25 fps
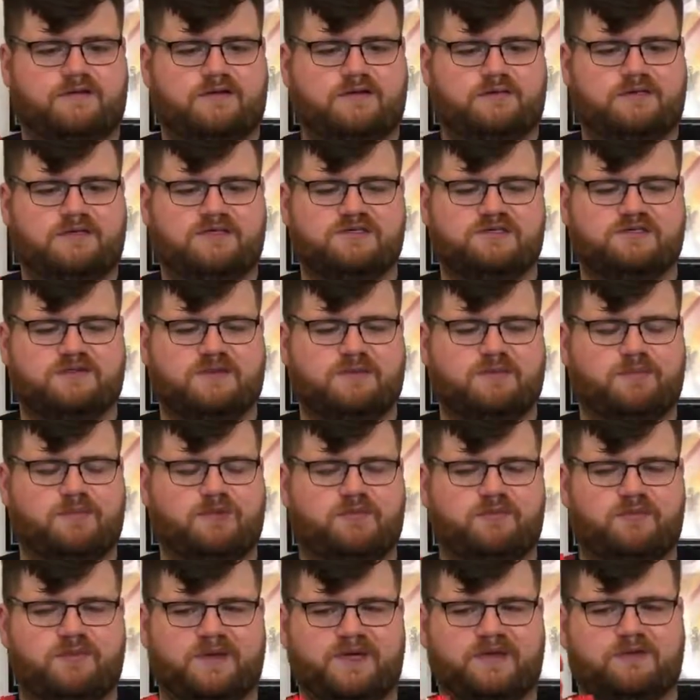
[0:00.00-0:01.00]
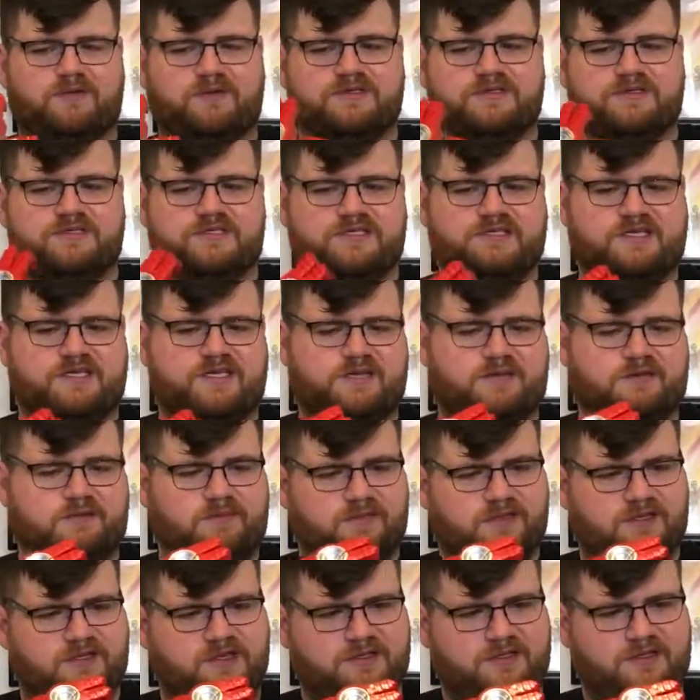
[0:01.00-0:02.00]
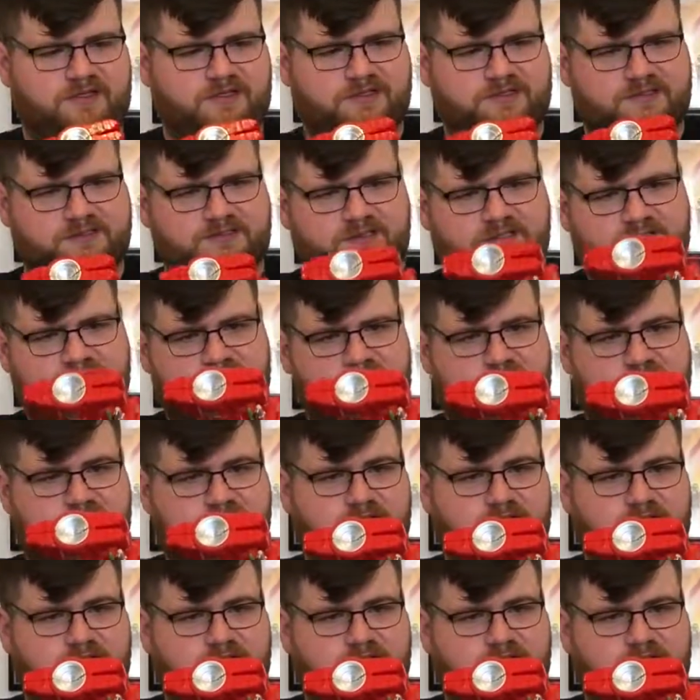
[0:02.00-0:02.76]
I'm not sure if they both make noise, just him. Right, so let's...